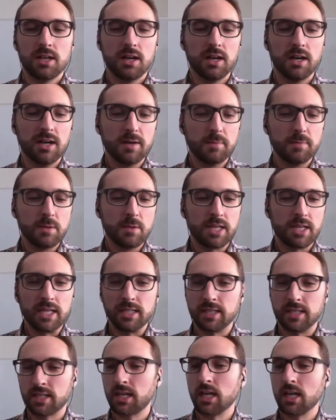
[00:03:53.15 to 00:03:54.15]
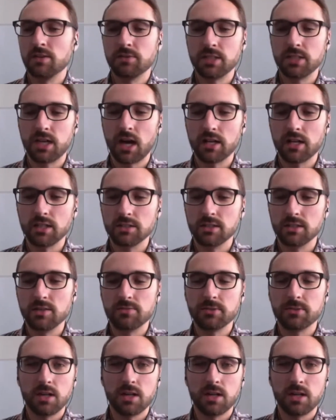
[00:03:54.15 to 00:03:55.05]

that the kind of the guiding light for